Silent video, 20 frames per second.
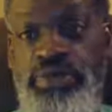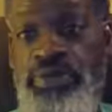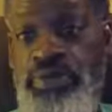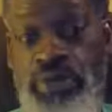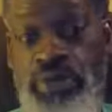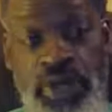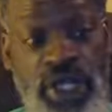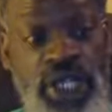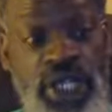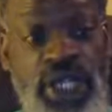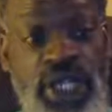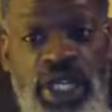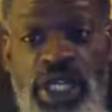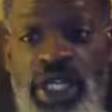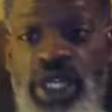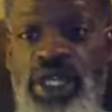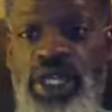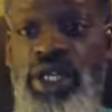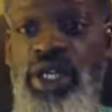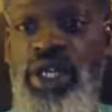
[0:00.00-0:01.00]
Really,
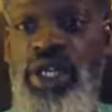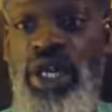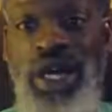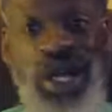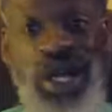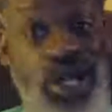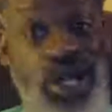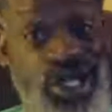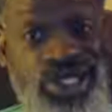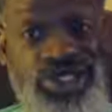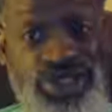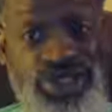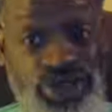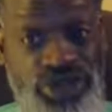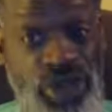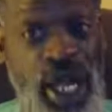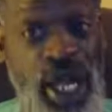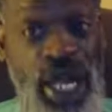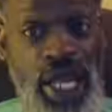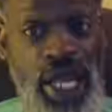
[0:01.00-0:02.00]

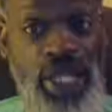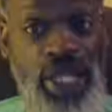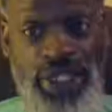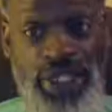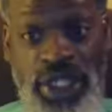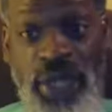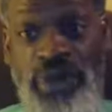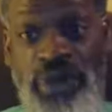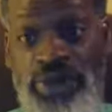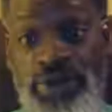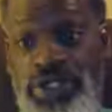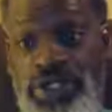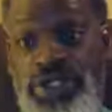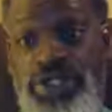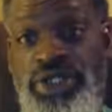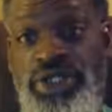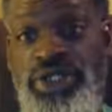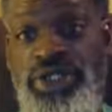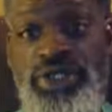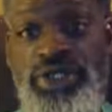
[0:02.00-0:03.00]
untried soldiers,
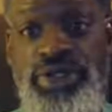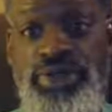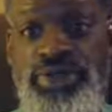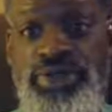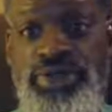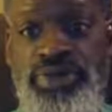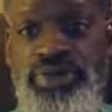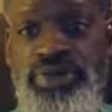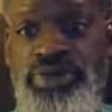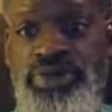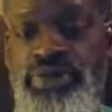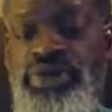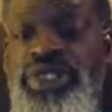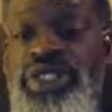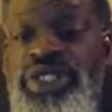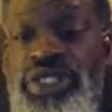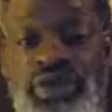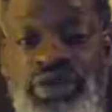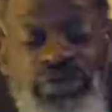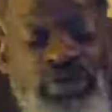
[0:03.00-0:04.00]
which
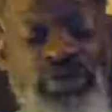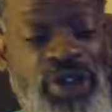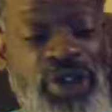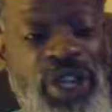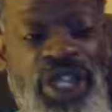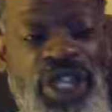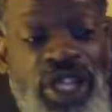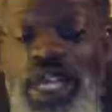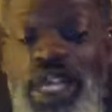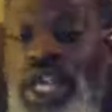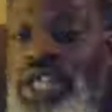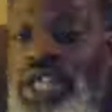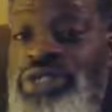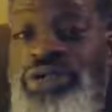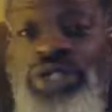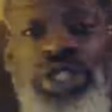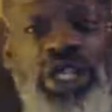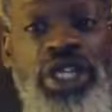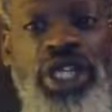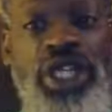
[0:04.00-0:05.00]
is a very dangerous
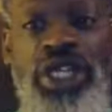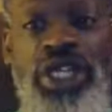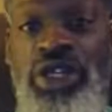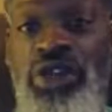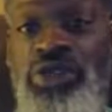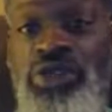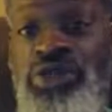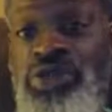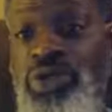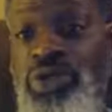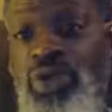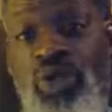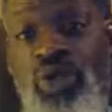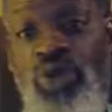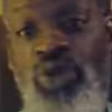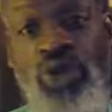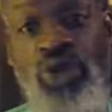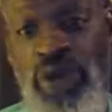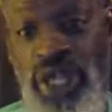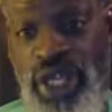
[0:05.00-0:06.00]
thing to go to war
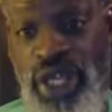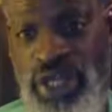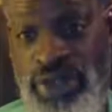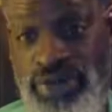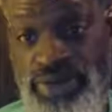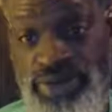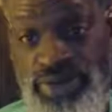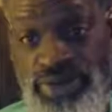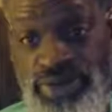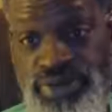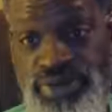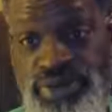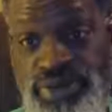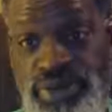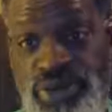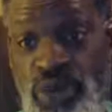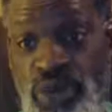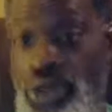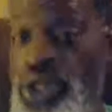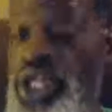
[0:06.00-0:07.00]
with,
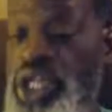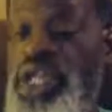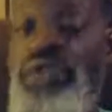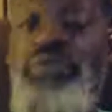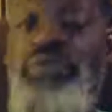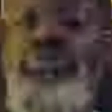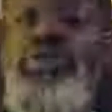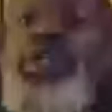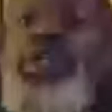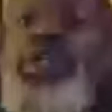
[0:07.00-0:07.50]
or to even be